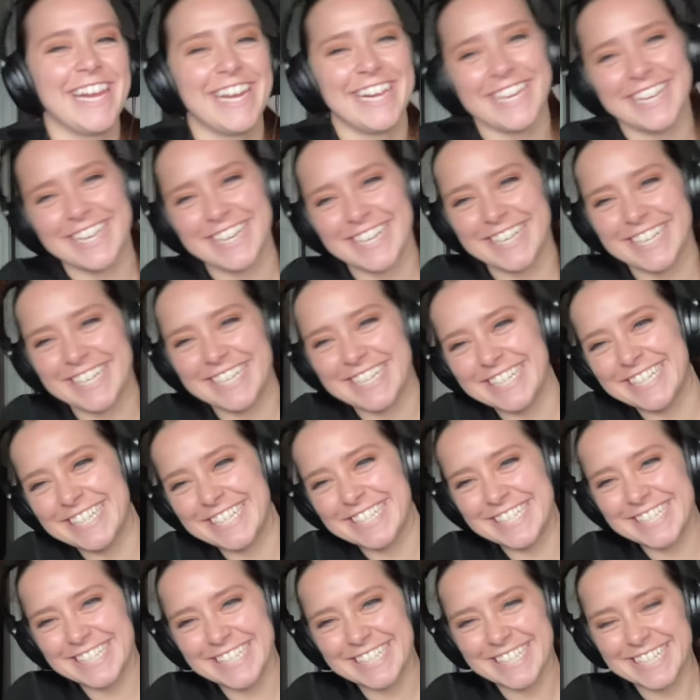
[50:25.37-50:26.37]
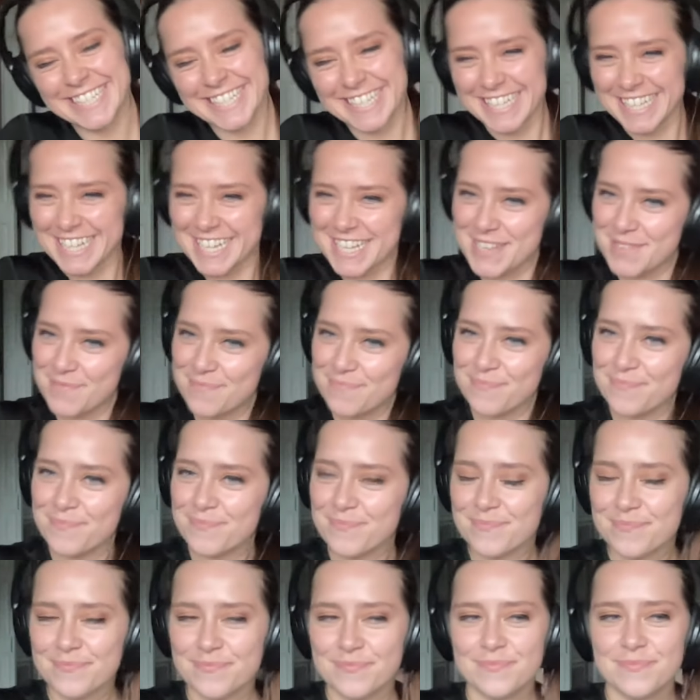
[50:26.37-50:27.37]
And give me your thoughts on the
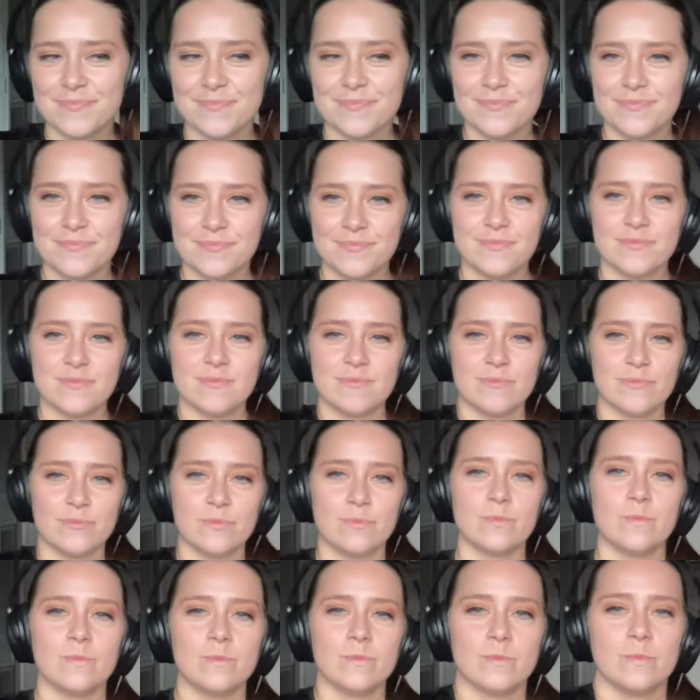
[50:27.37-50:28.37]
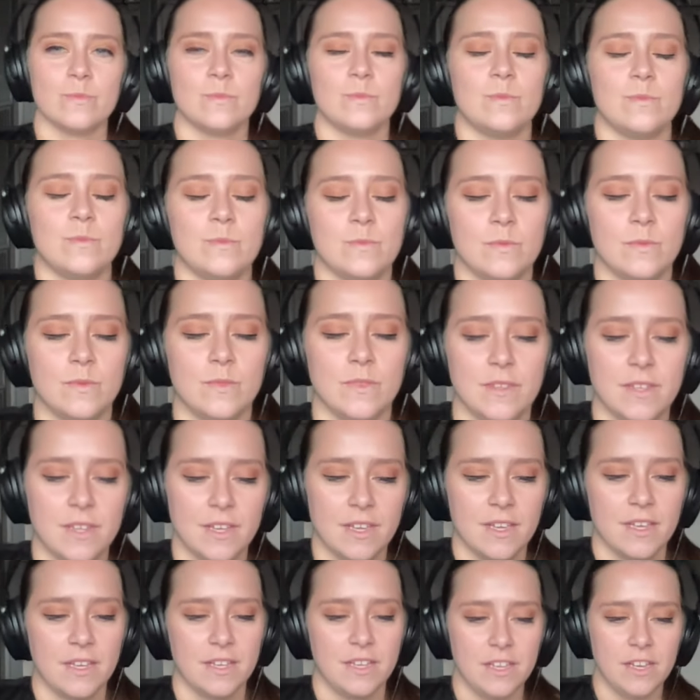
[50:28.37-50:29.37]
Dallas-LA series.
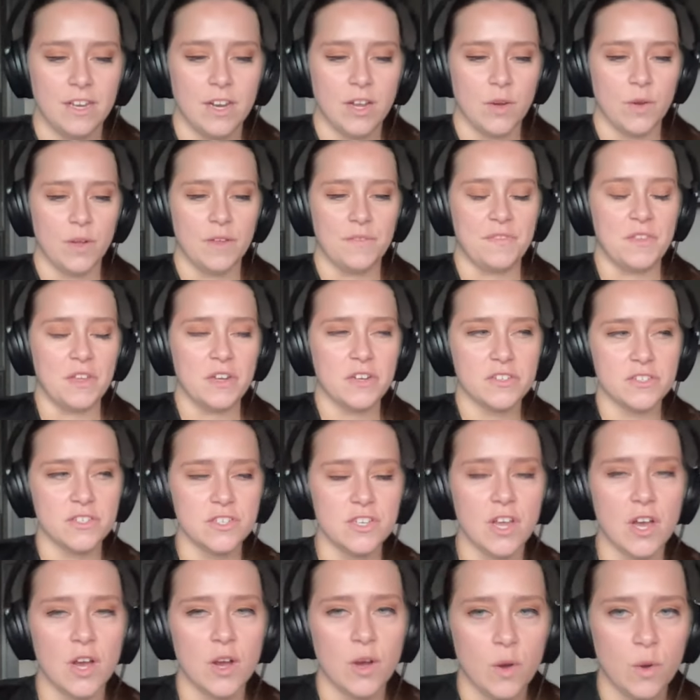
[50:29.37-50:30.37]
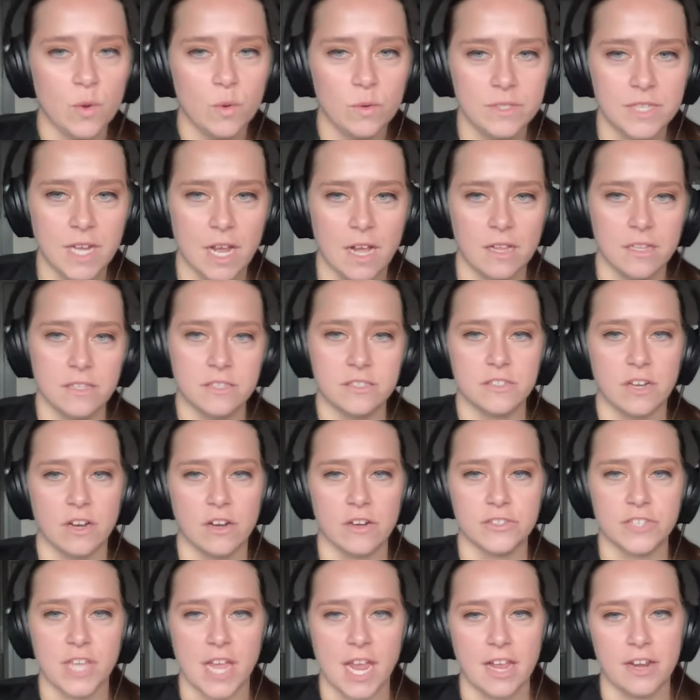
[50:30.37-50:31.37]
You know, if there's no Dallas
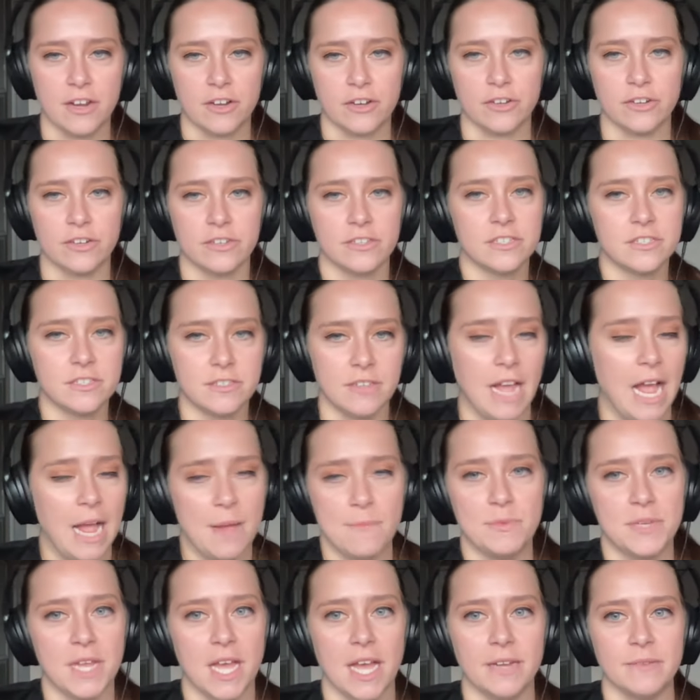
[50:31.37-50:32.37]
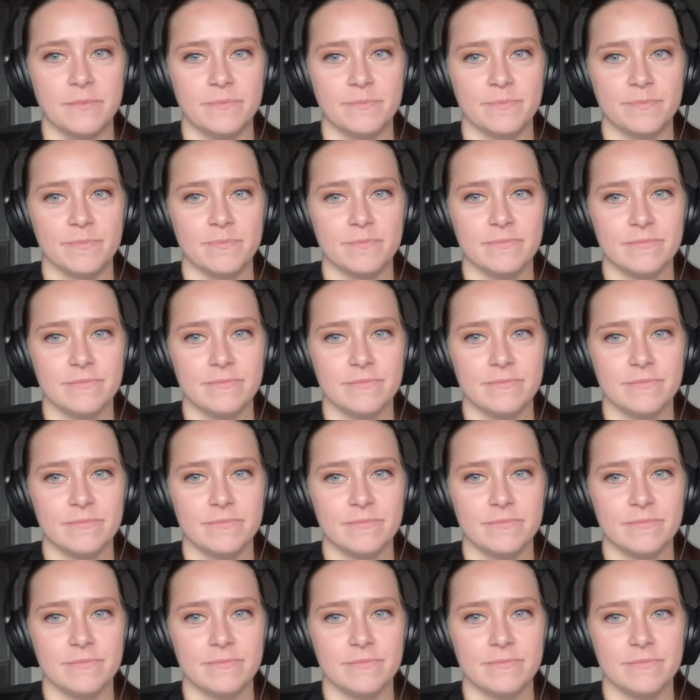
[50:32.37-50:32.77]
Stars haters, I'm dead.